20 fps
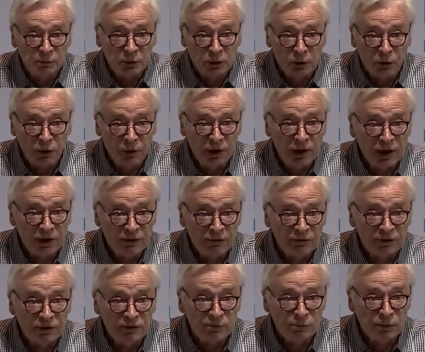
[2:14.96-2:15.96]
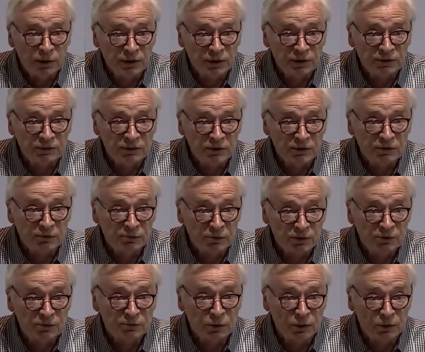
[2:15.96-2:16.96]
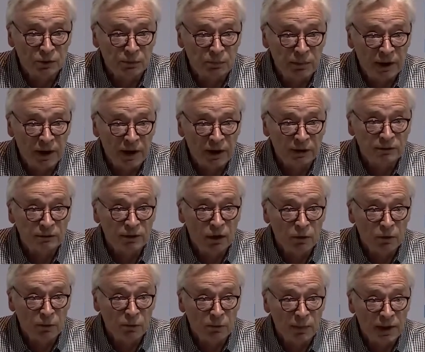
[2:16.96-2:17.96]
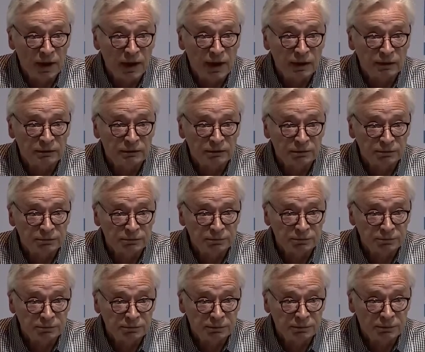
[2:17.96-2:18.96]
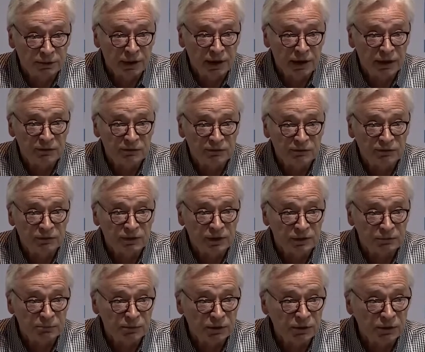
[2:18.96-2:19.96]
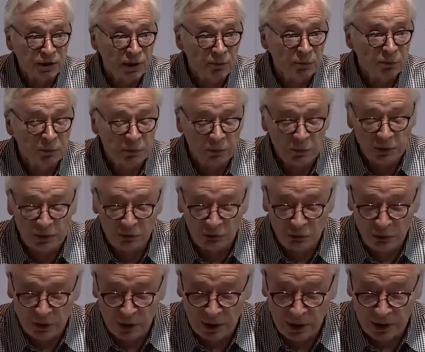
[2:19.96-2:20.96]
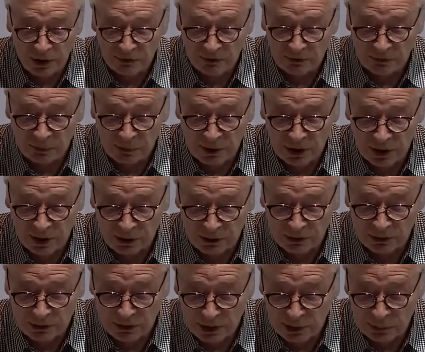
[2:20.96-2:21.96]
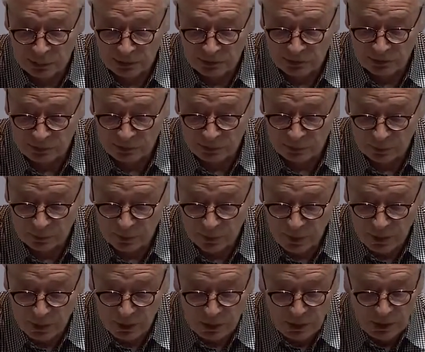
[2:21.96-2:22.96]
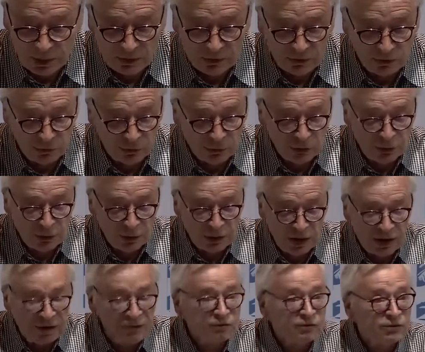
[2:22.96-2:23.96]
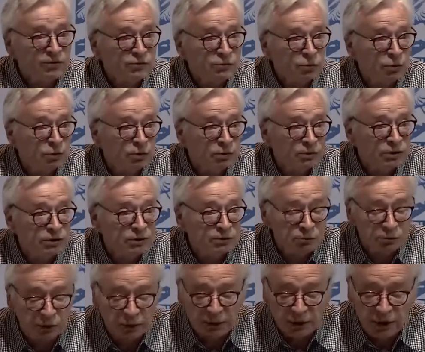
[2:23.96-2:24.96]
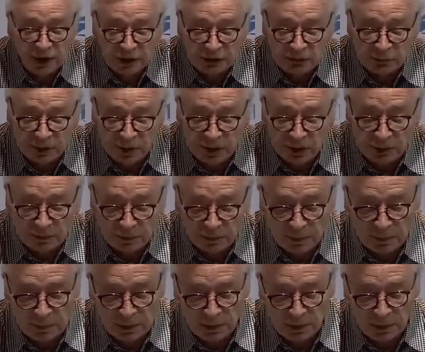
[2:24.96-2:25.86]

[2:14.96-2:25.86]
We all have experiences with what bad, how bad life can become if you have bad neighbors. So your life is turned into a nightmare.